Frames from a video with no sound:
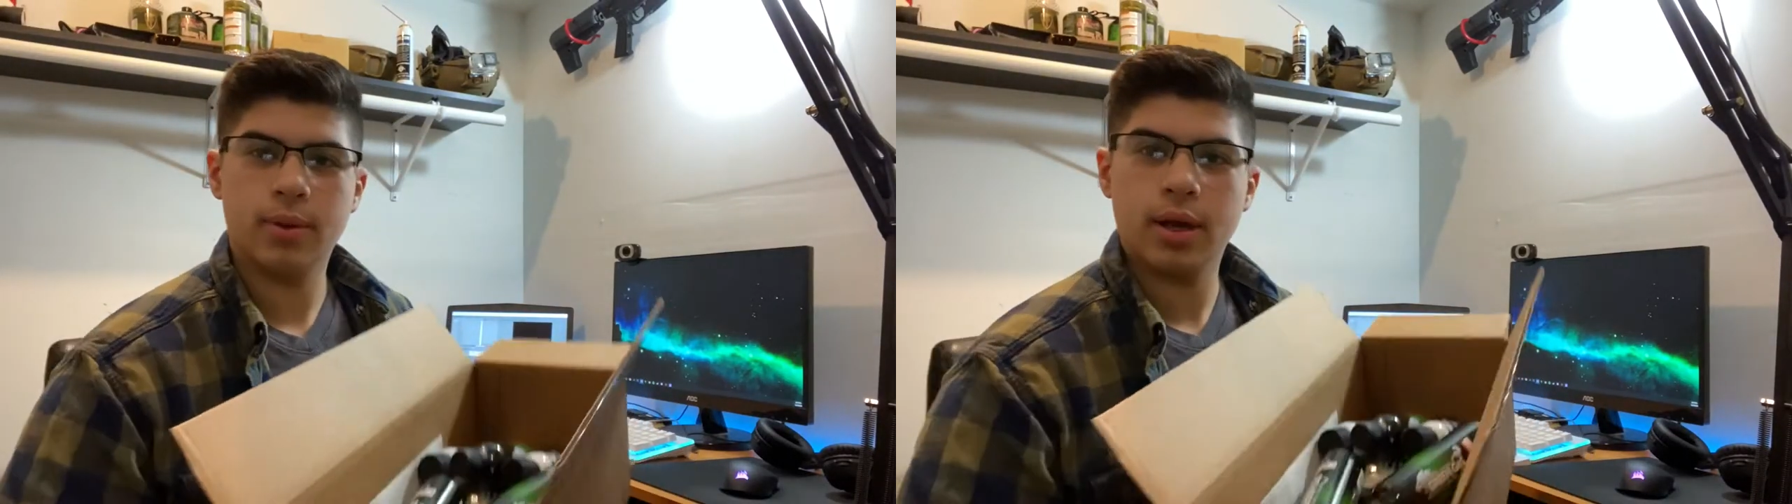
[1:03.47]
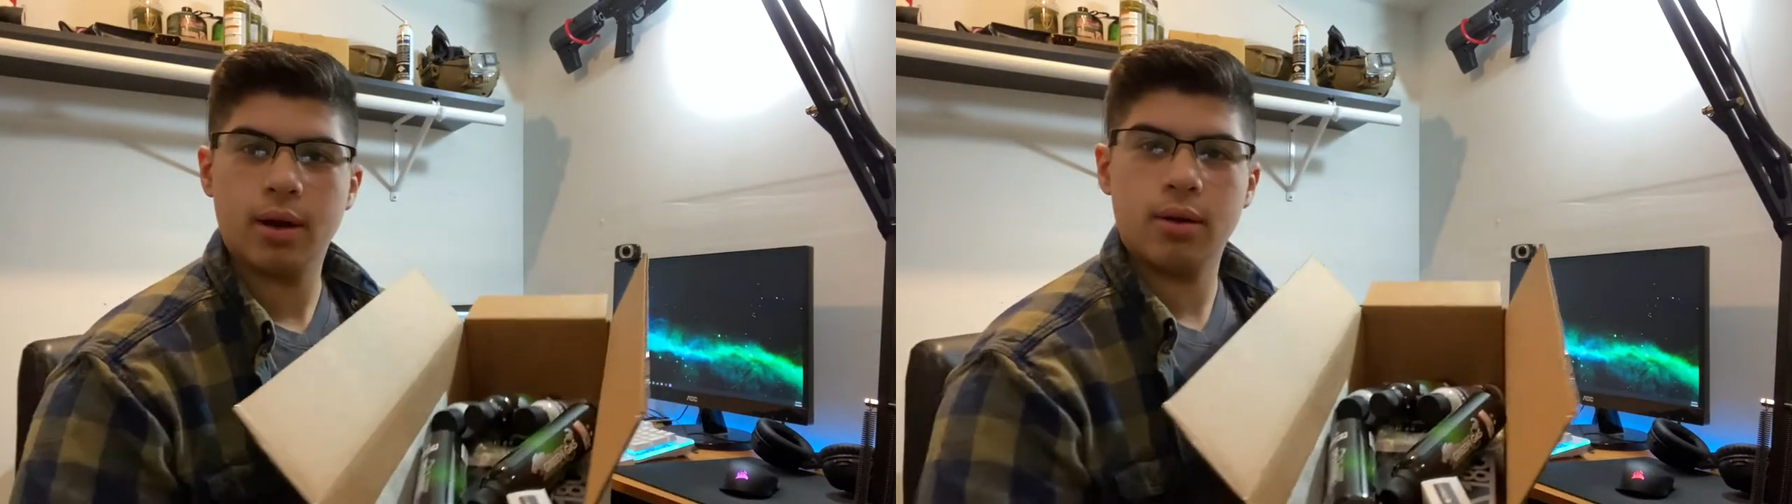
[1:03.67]

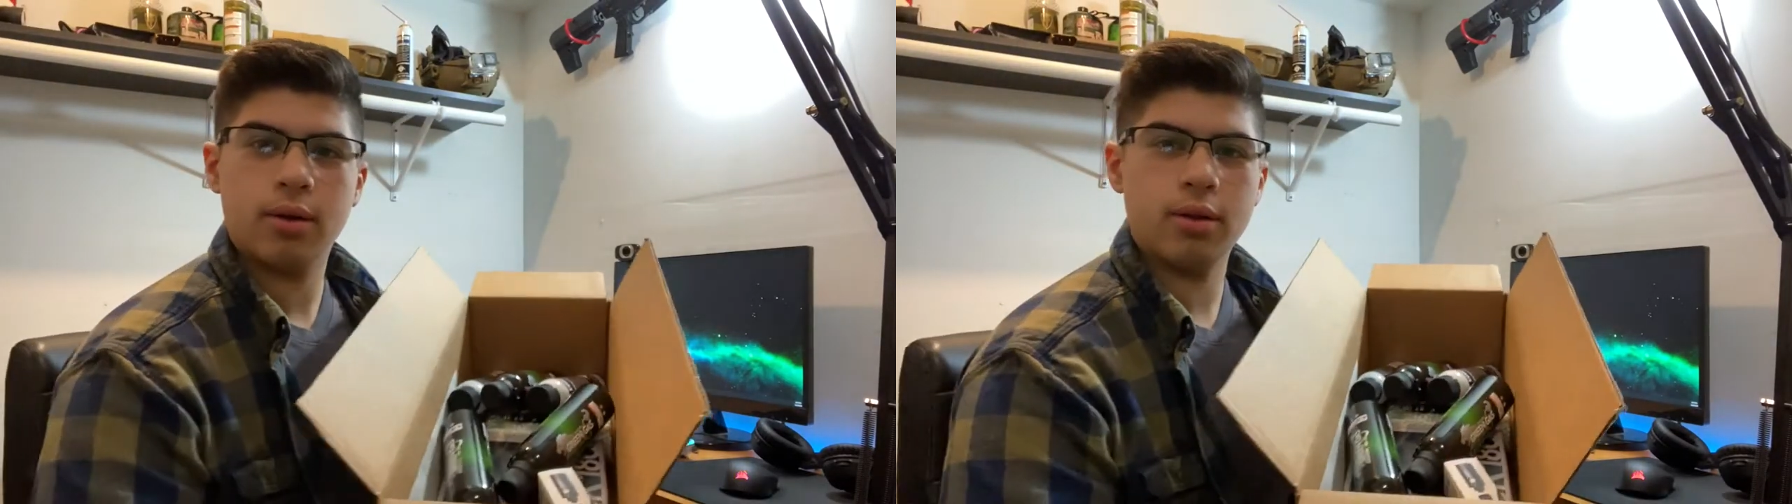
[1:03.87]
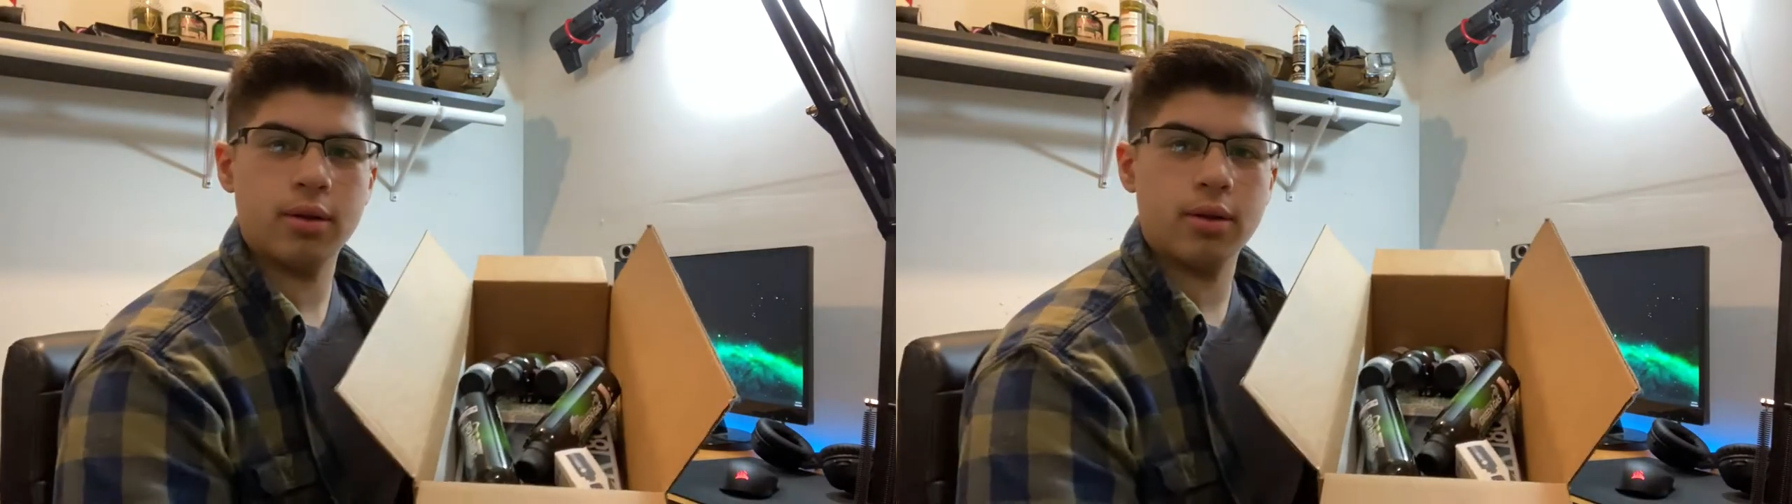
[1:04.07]
we got
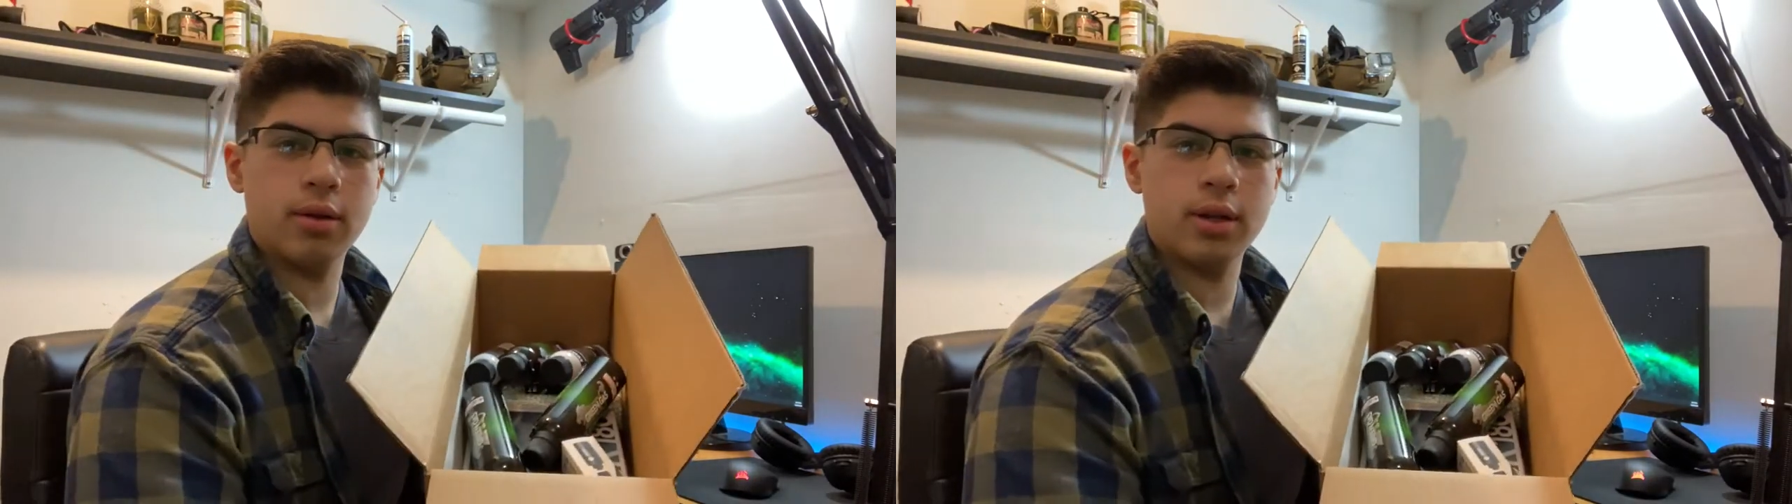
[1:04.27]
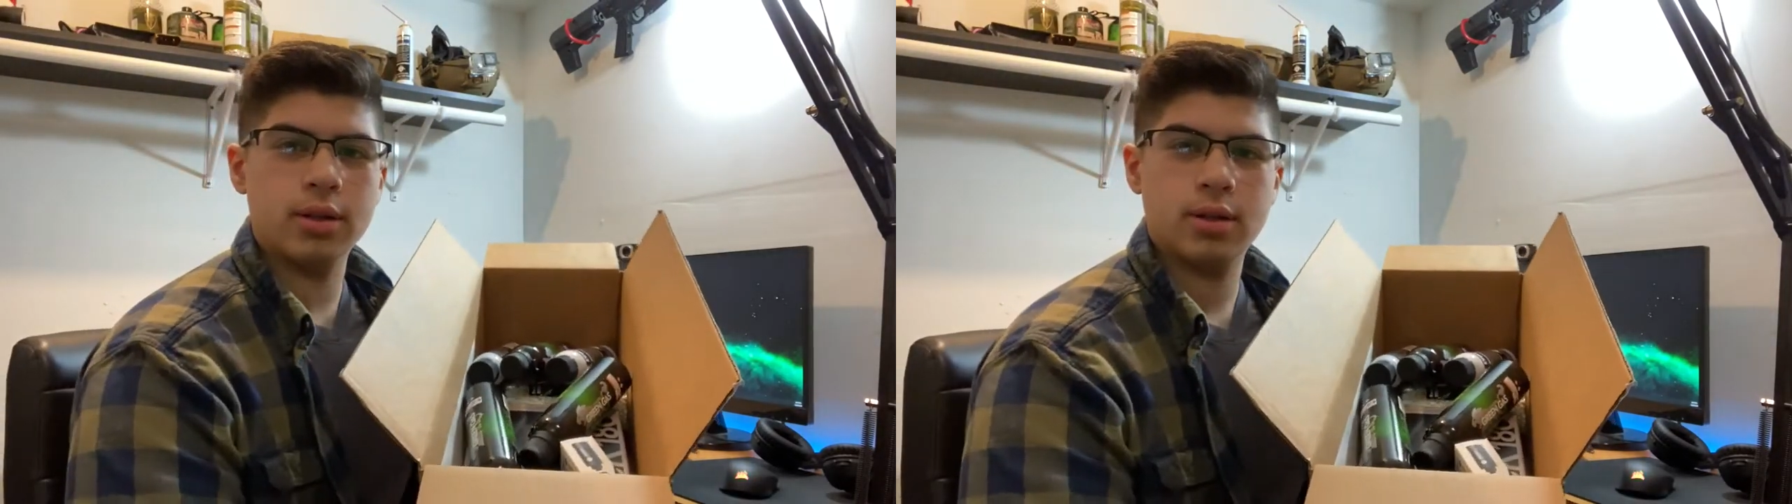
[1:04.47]
all the
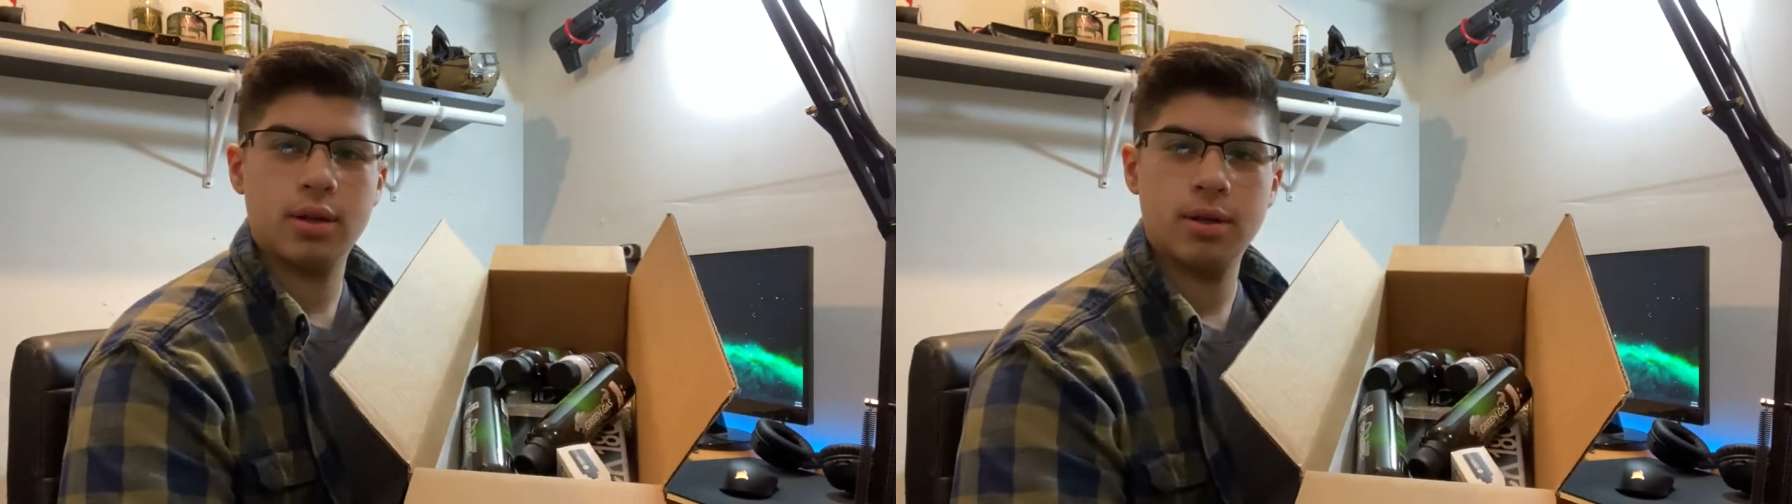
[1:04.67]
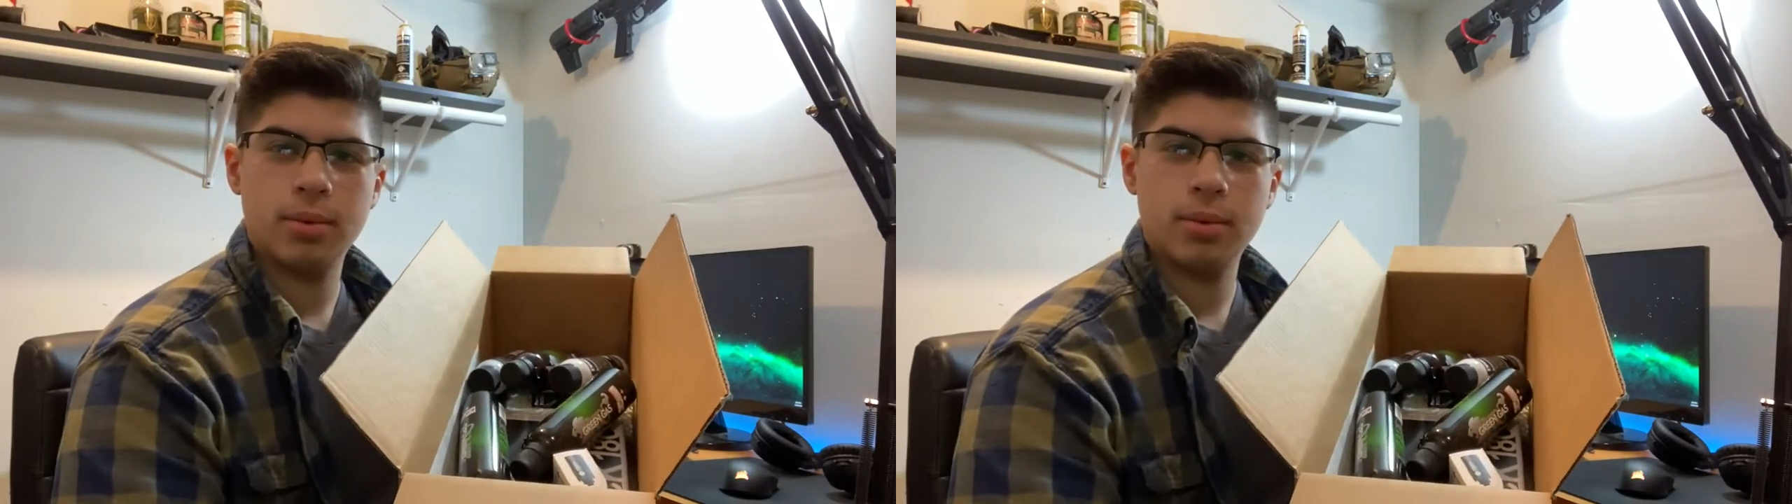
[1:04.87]
goodies.